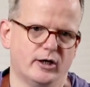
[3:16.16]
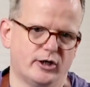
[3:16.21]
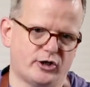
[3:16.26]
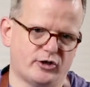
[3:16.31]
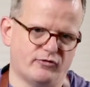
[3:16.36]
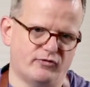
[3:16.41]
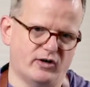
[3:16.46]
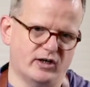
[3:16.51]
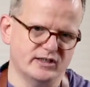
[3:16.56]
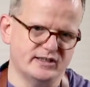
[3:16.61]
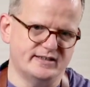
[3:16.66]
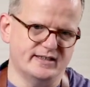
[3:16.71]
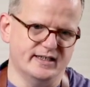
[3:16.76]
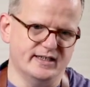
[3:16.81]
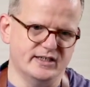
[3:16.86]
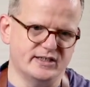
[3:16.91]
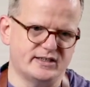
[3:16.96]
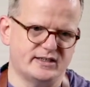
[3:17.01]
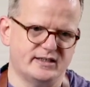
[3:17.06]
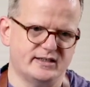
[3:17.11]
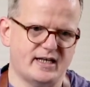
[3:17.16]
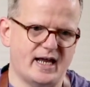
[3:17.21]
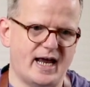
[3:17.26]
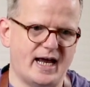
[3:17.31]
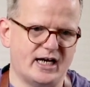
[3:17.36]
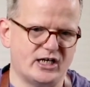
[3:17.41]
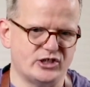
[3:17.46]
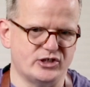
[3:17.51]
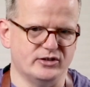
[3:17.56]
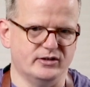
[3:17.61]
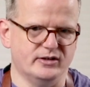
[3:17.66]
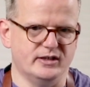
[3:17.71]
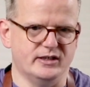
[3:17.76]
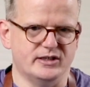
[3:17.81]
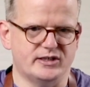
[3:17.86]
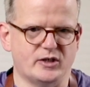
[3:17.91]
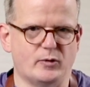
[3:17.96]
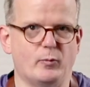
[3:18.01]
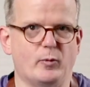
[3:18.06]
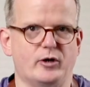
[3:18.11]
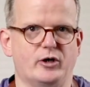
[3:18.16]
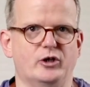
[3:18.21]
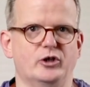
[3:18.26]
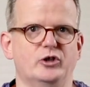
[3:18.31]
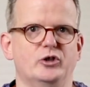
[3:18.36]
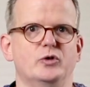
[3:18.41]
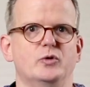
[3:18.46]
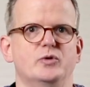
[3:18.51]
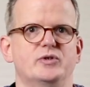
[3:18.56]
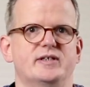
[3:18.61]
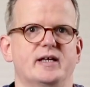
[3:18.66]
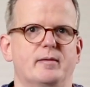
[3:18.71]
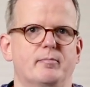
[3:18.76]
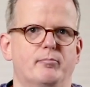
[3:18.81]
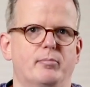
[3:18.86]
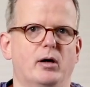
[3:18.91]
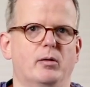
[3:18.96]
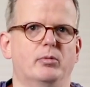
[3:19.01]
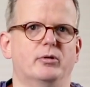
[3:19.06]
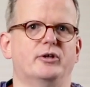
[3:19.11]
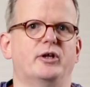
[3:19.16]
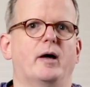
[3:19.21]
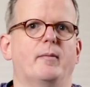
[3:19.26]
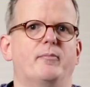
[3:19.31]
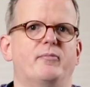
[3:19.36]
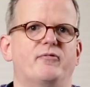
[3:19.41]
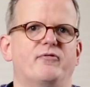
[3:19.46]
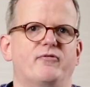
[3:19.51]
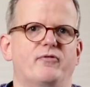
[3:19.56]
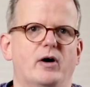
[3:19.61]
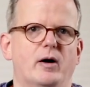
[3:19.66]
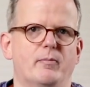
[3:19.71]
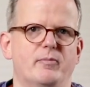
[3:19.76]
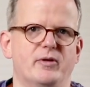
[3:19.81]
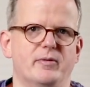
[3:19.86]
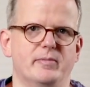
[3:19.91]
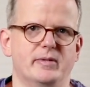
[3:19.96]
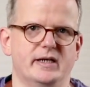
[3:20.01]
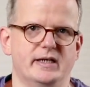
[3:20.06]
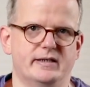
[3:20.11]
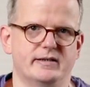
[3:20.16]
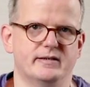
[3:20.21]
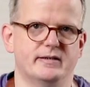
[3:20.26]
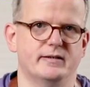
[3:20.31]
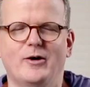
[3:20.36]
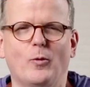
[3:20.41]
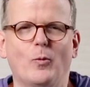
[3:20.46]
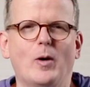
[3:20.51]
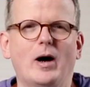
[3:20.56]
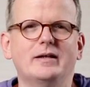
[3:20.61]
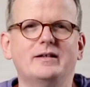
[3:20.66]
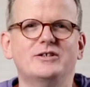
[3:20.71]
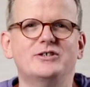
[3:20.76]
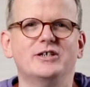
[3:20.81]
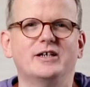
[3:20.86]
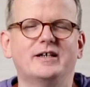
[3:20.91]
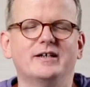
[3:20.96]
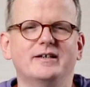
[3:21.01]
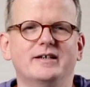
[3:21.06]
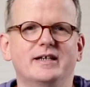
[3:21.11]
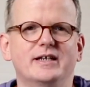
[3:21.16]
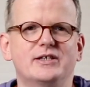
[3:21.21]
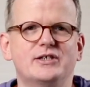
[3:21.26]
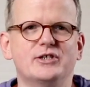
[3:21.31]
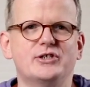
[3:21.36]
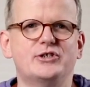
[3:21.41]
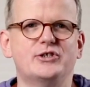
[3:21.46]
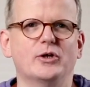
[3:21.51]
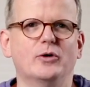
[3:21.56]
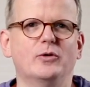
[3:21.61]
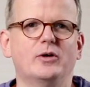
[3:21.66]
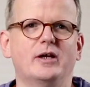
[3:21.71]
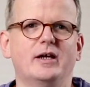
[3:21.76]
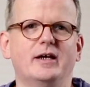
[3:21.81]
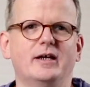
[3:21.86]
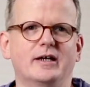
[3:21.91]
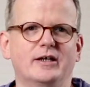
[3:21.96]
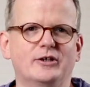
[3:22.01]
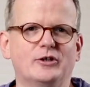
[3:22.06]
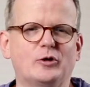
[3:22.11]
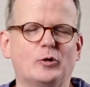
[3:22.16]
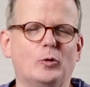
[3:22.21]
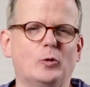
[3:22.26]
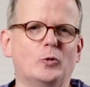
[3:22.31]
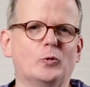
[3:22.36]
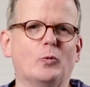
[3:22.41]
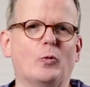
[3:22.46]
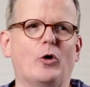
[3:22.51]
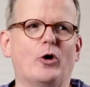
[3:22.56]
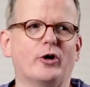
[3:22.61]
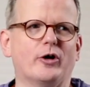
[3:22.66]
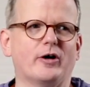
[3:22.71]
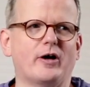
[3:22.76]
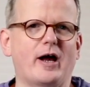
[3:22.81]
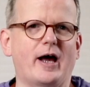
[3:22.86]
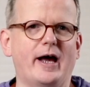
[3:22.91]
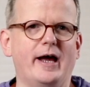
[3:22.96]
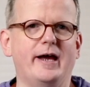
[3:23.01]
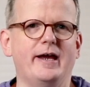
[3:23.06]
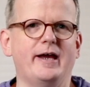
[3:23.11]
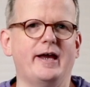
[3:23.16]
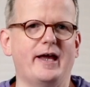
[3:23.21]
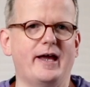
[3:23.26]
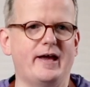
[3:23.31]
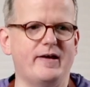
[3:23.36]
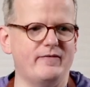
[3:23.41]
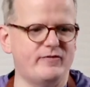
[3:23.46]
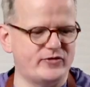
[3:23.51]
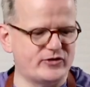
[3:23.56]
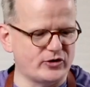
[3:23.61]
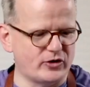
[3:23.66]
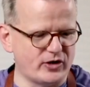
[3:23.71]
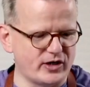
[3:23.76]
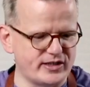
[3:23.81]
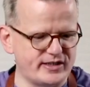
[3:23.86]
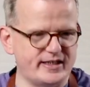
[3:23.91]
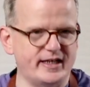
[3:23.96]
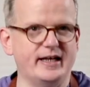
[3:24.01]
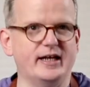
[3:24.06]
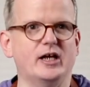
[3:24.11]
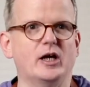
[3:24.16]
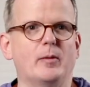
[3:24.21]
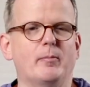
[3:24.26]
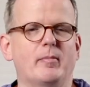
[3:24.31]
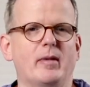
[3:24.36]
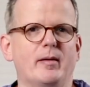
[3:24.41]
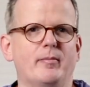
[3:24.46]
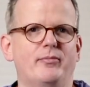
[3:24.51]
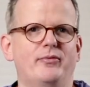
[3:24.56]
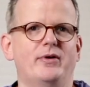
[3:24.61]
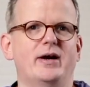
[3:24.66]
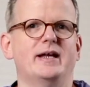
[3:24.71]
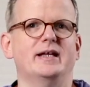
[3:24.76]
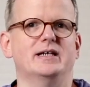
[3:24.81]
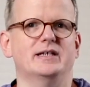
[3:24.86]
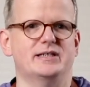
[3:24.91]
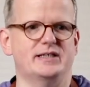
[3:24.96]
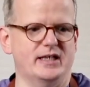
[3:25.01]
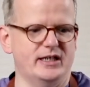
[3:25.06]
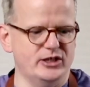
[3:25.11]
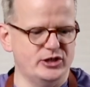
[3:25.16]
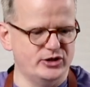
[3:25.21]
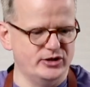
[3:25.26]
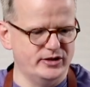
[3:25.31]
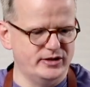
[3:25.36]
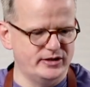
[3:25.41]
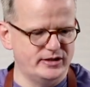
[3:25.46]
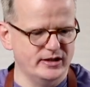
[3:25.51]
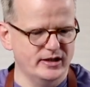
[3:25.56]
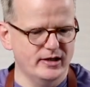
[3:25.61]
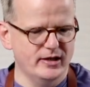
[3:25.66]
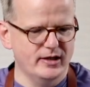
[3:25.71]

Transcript: crust that is actually somewhat loose and bubbled up from the meat. While the chicken is soaking in cold water, I have started setting up my breading stations.